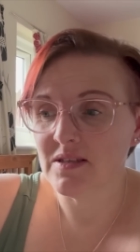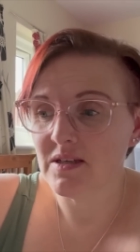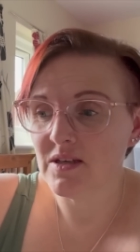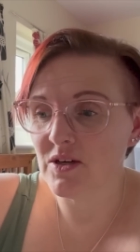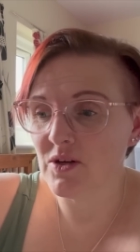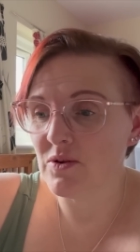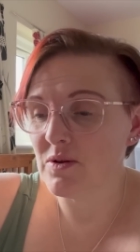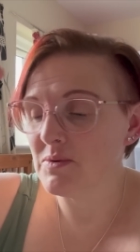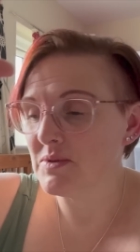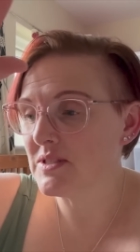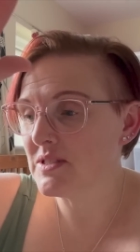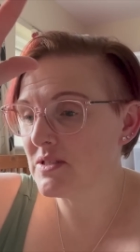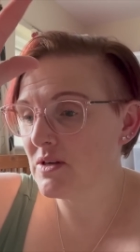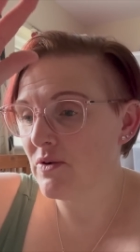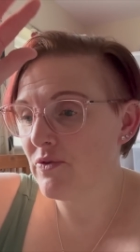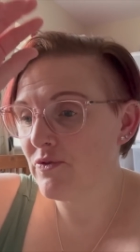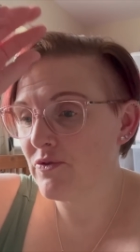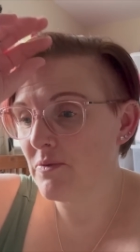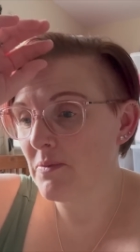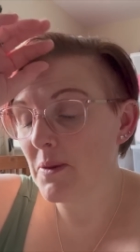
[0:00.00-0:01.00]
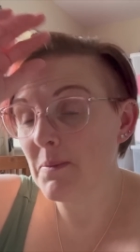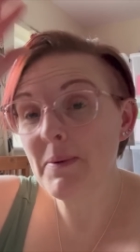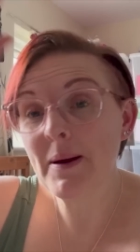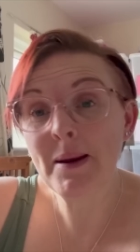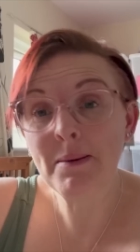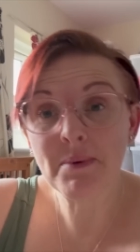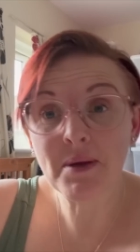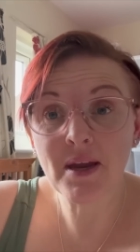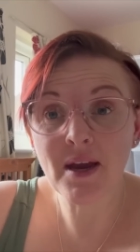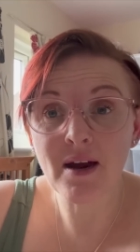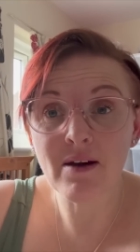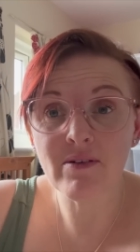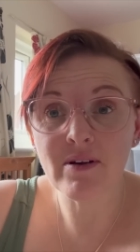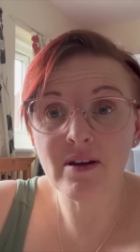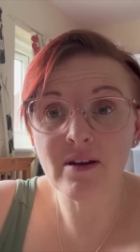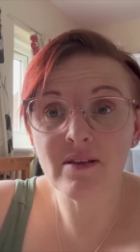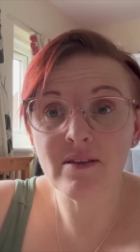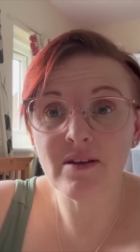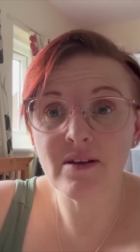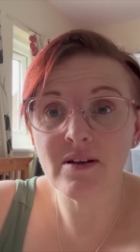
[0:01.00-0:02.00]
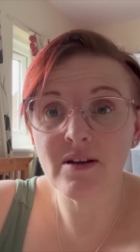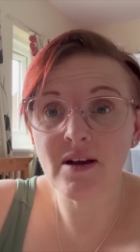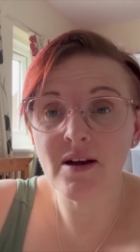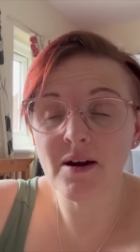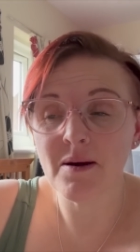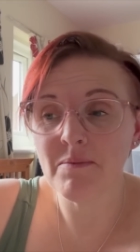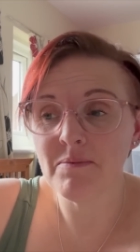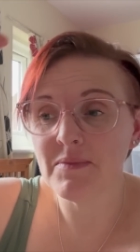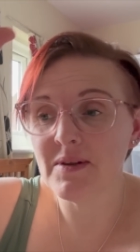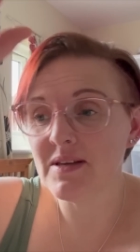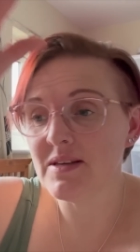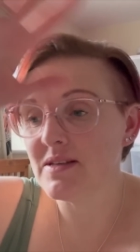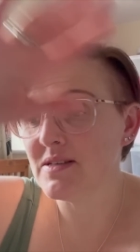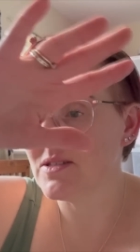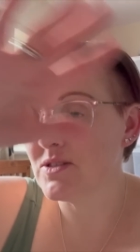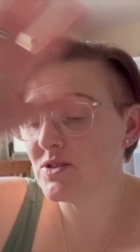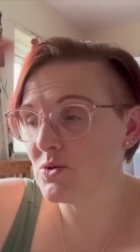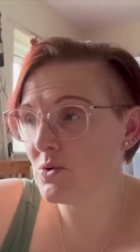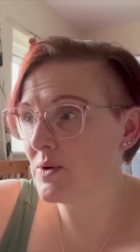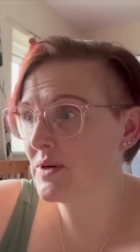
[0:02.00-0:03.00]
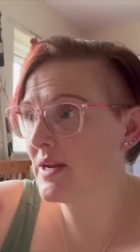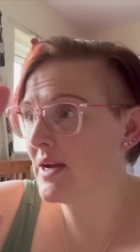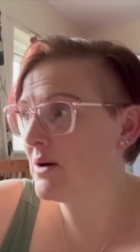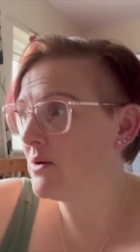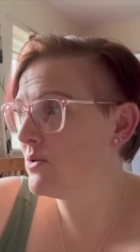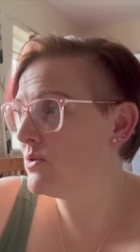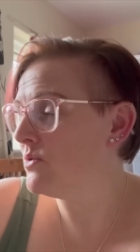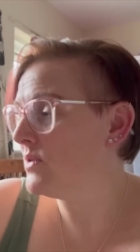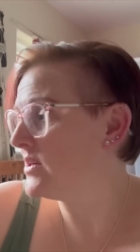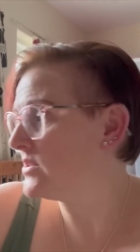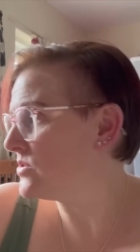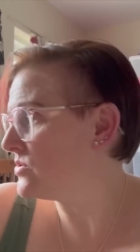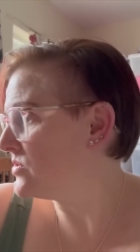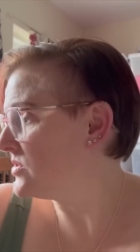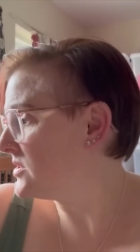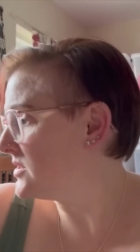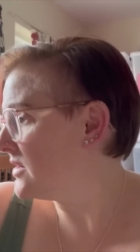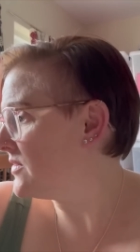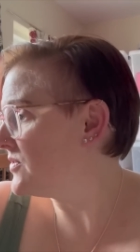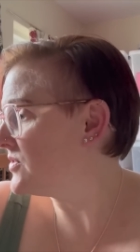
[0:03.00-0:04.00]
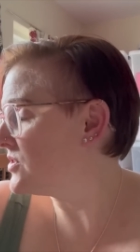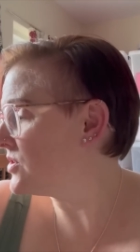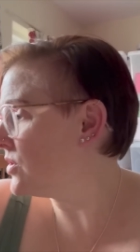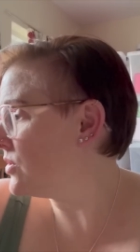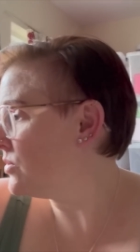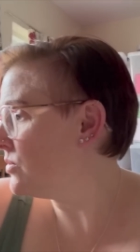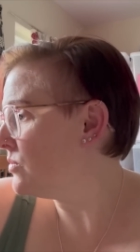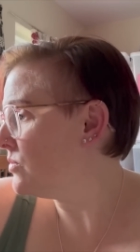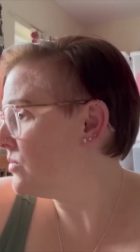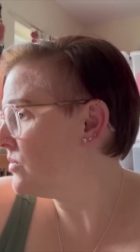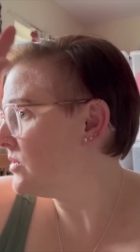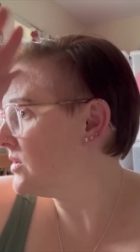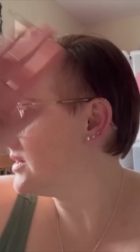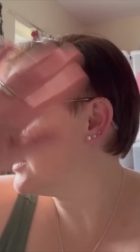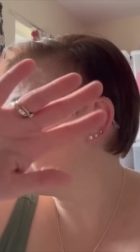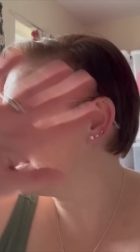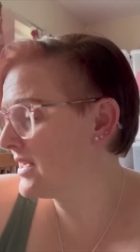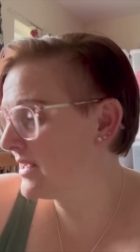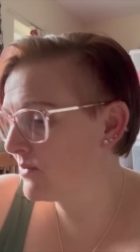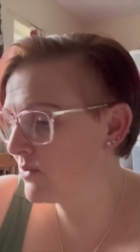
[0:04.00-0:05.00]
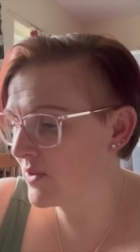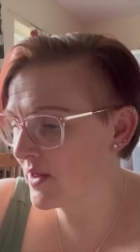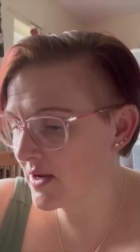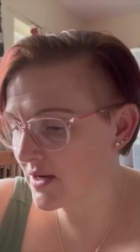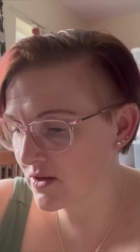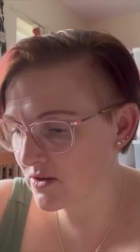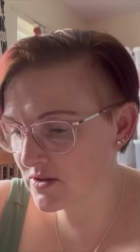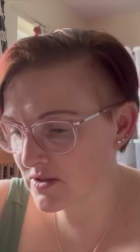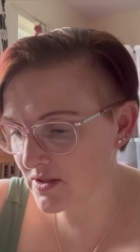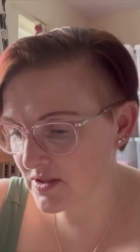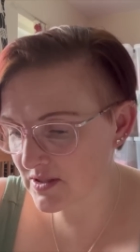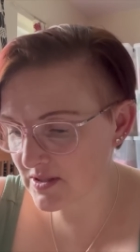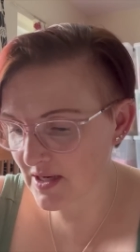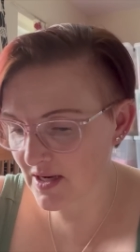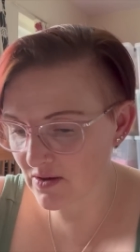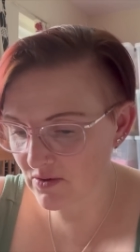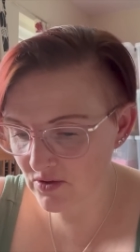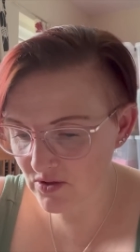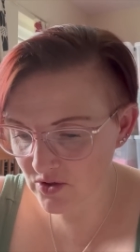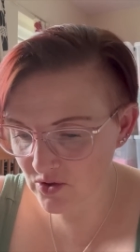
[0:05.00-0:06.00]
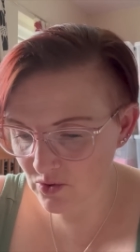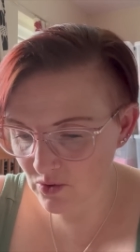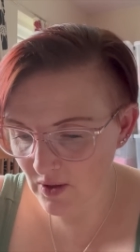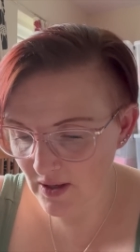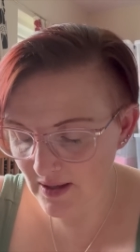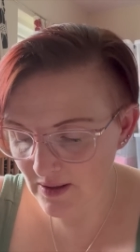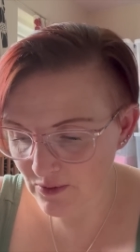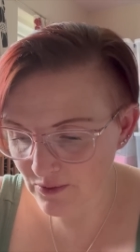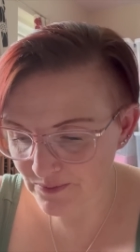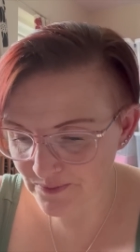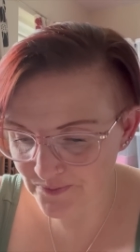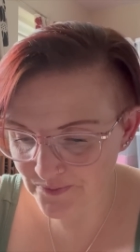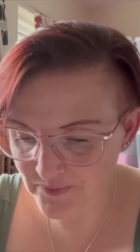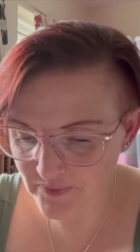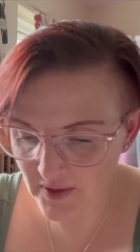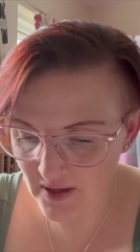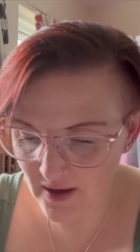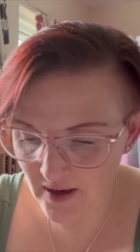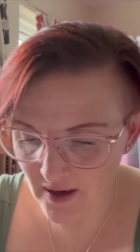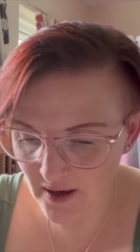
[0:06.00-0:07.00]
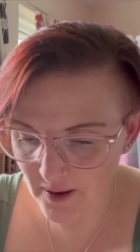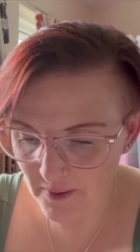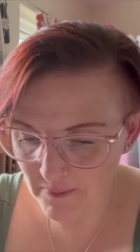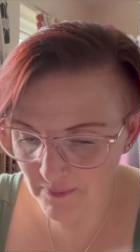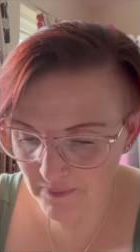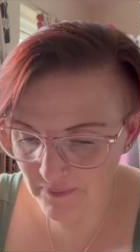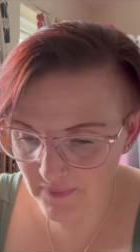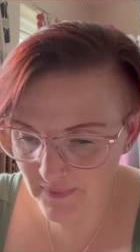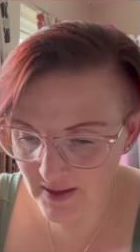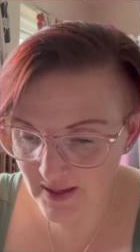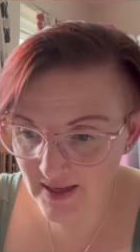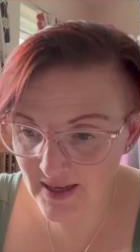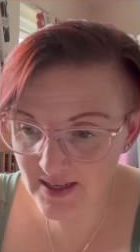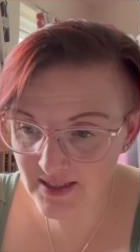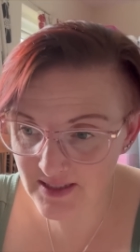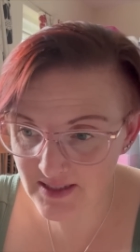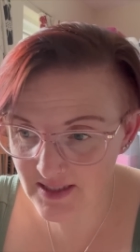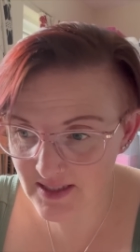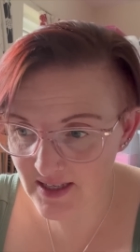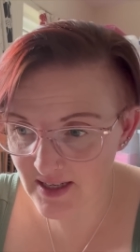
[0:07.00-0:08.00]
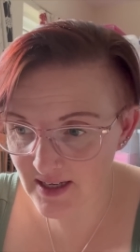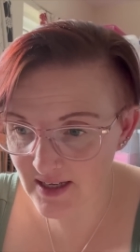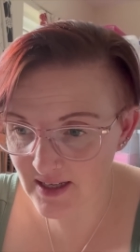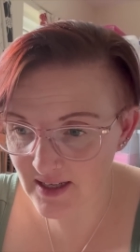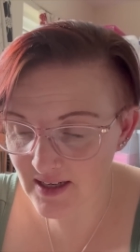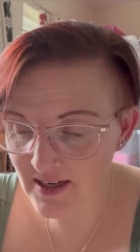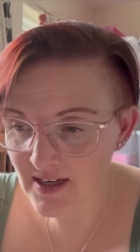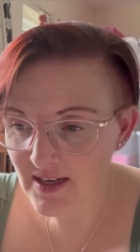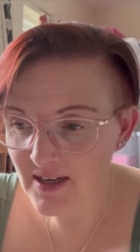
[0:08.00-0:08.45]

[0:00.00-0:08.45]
You know, there was stuff from the baby carrier that um, needed sorting out and all that sort of stuff. So I gave all that a good dust down and sort out. Um, yesterday,